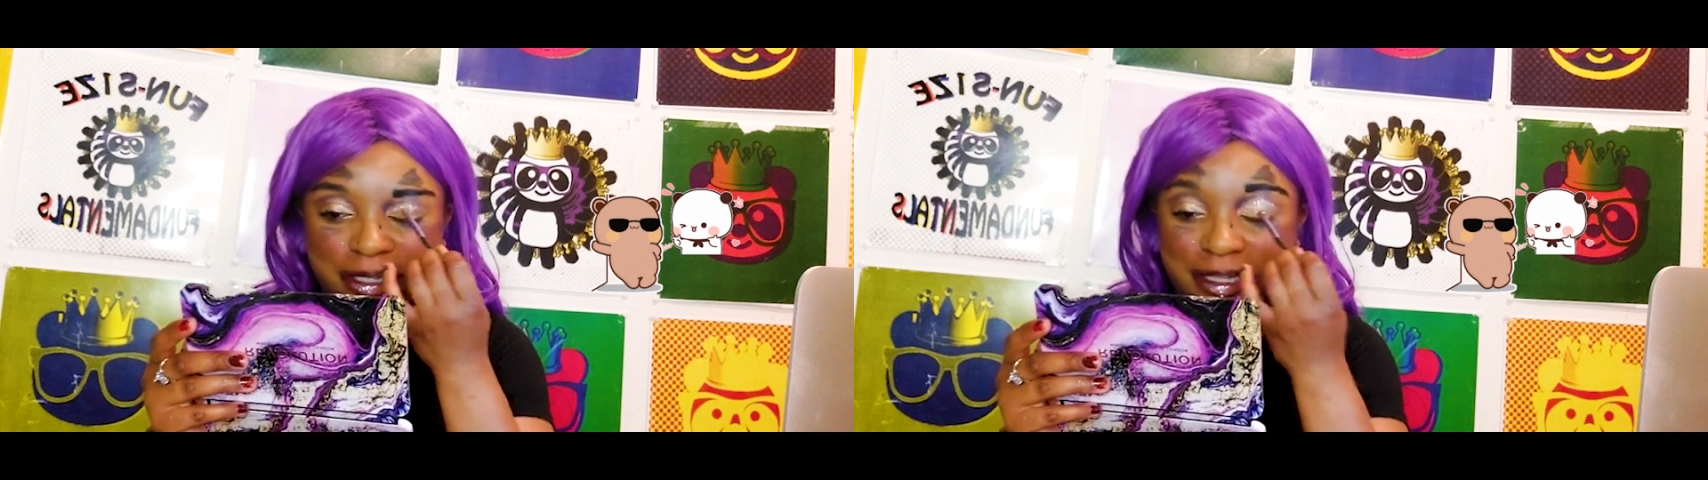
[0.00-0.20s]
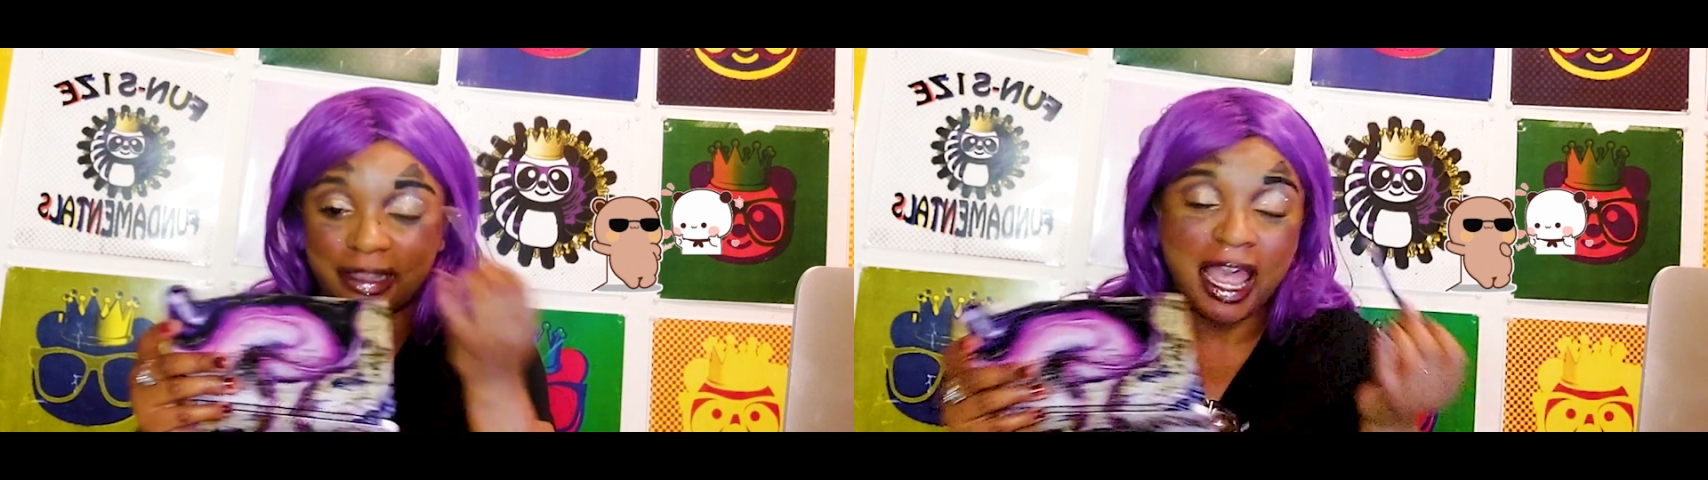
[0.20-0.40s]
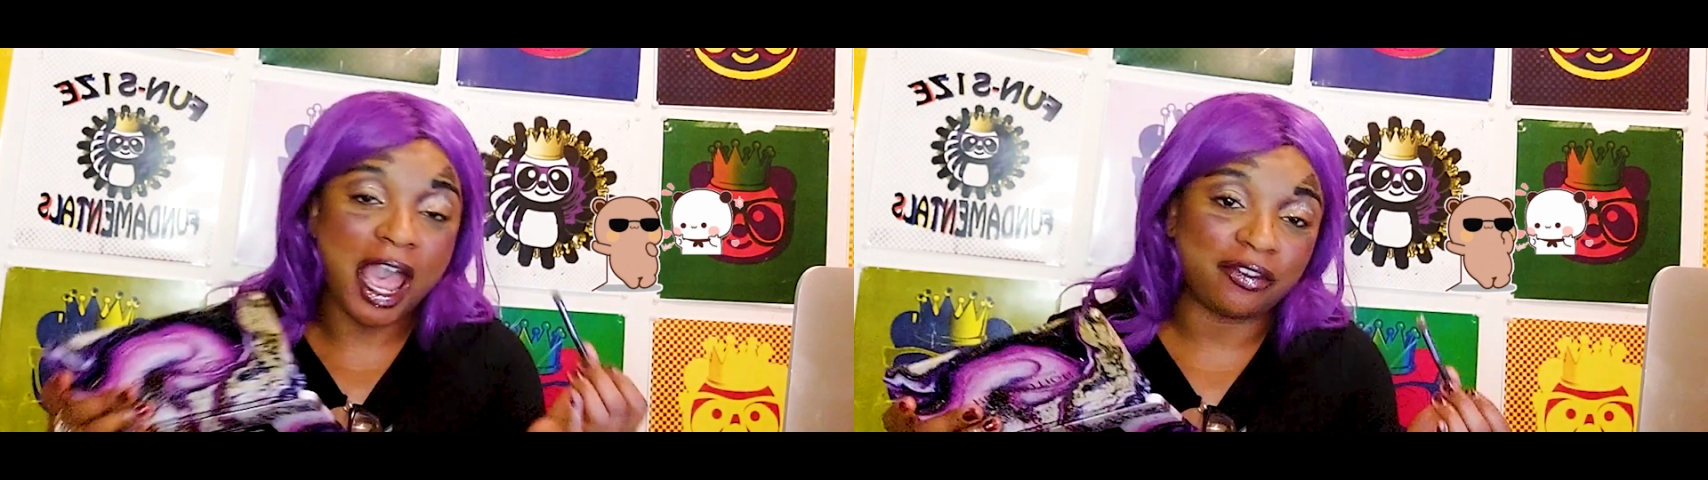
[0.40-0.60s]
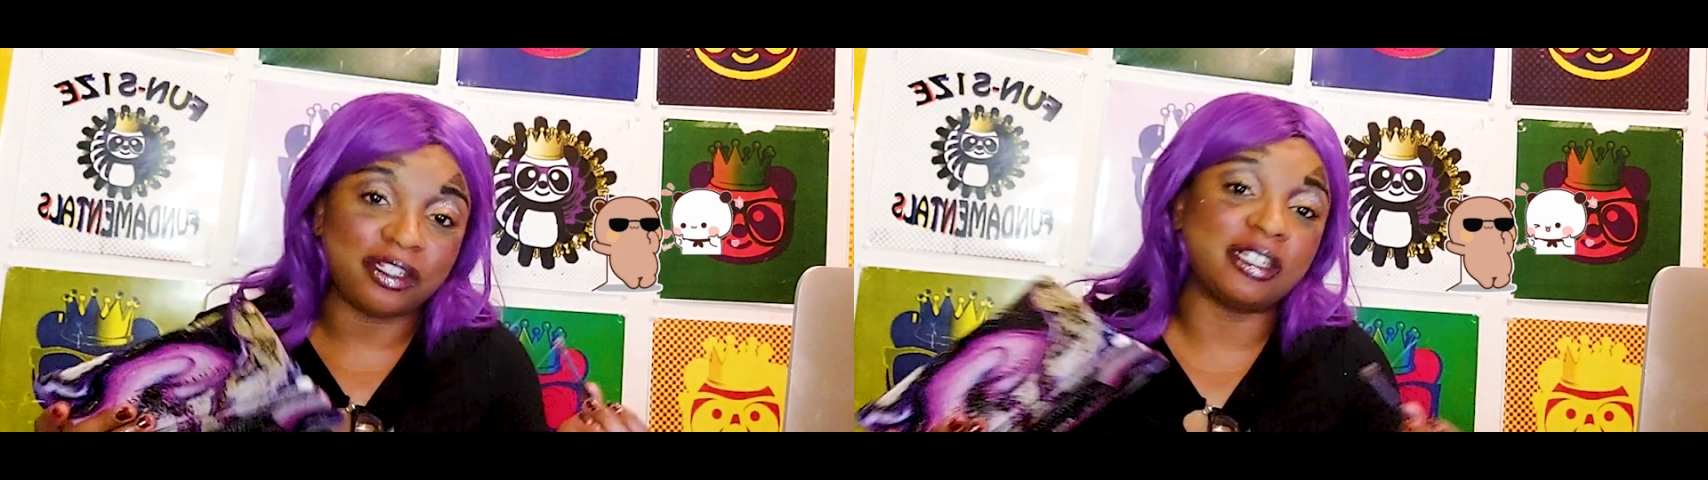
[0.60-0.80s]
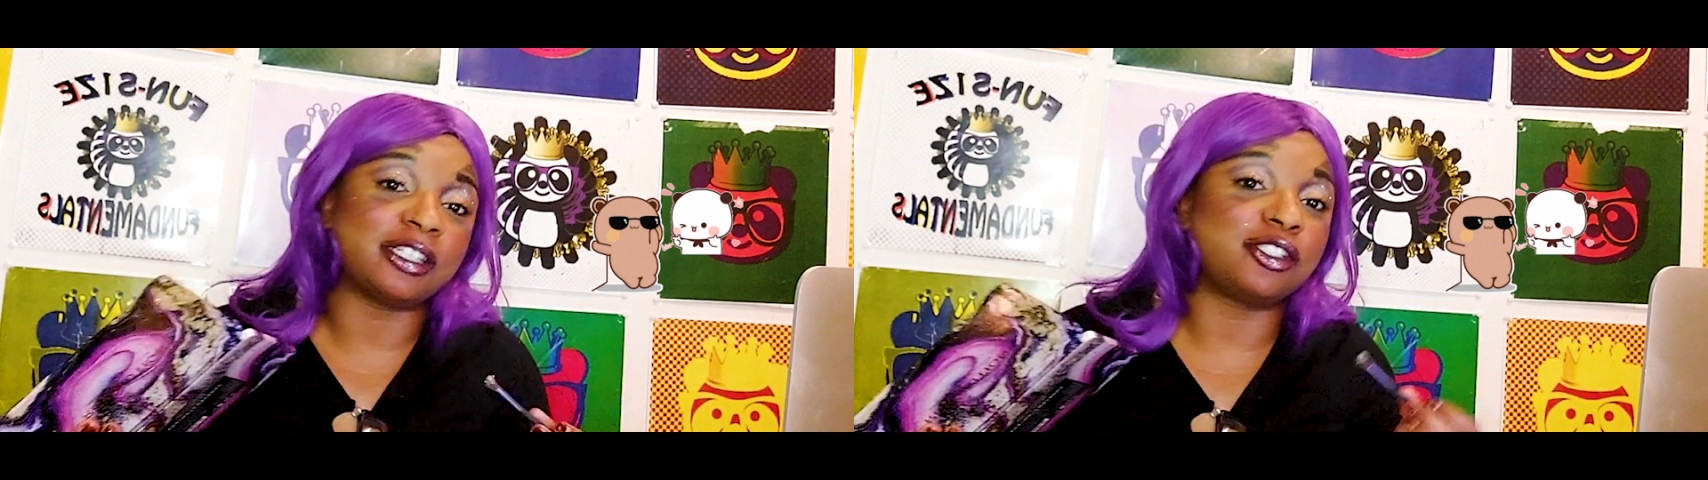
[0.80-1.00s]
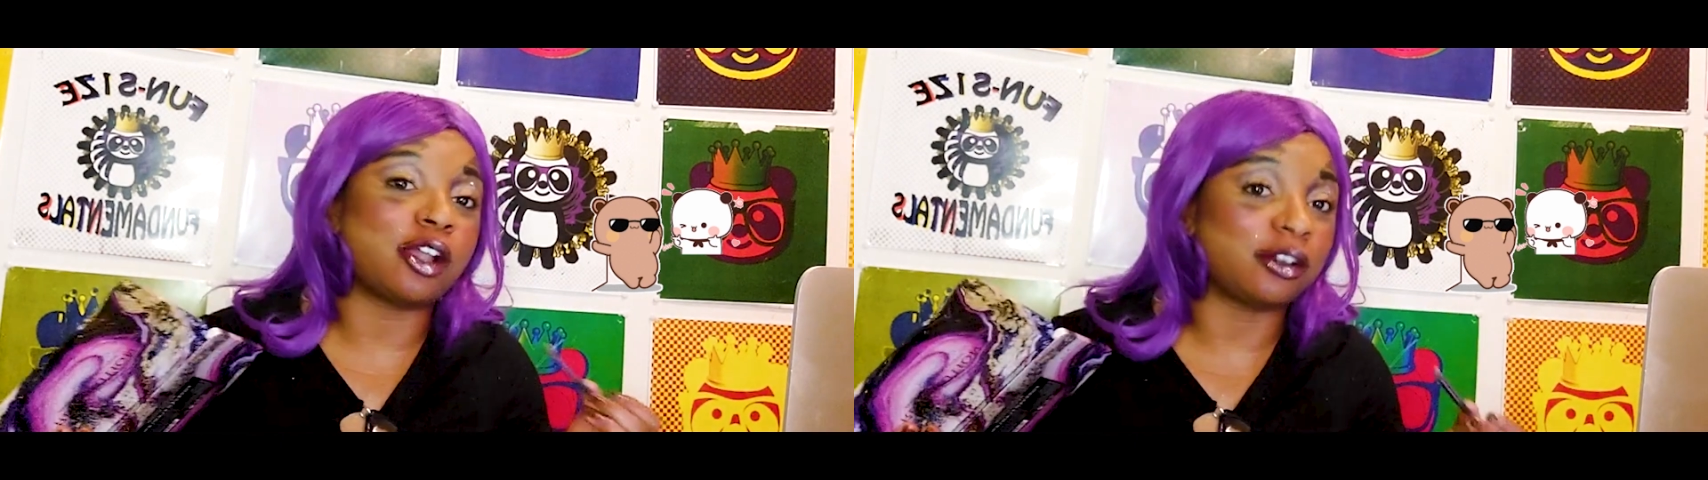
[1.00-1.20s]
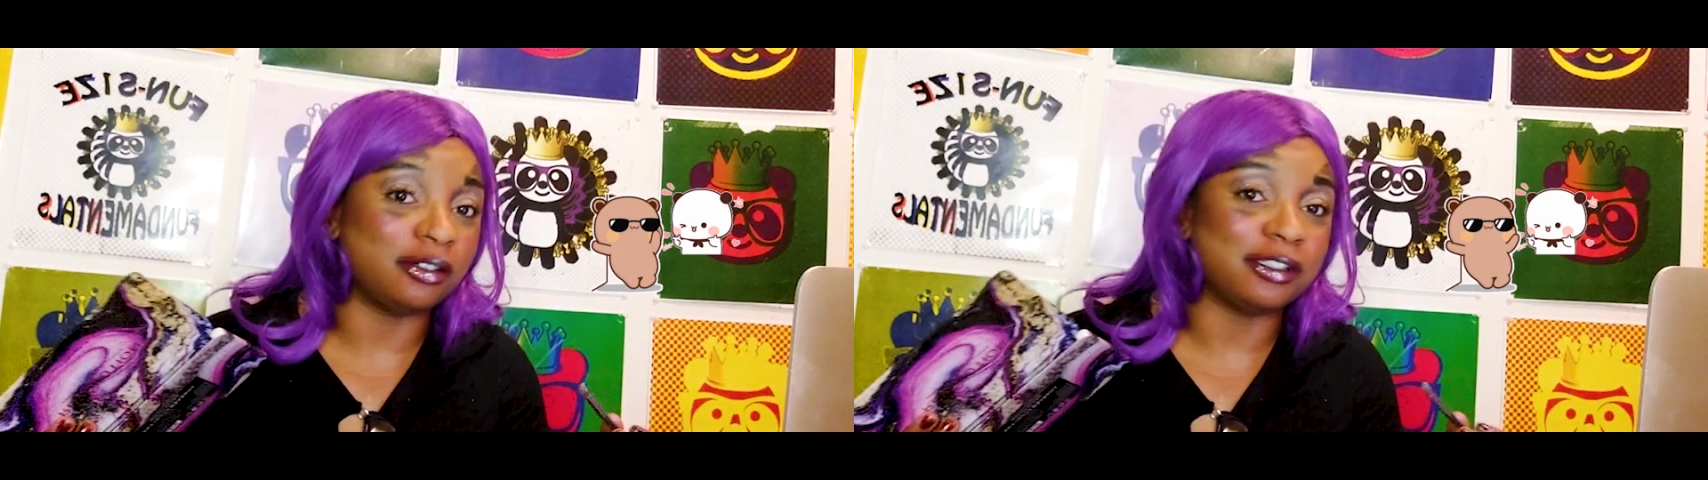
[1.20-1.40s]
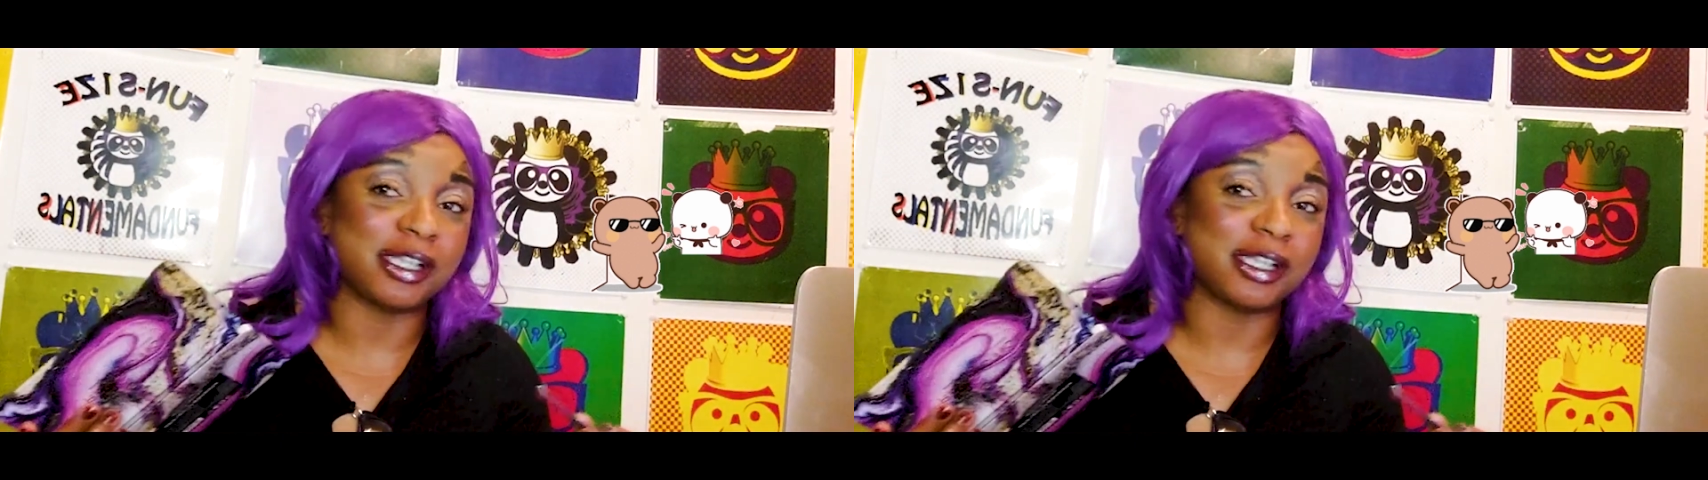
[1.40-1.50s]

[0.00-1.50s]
He laughed, he did a chuckle,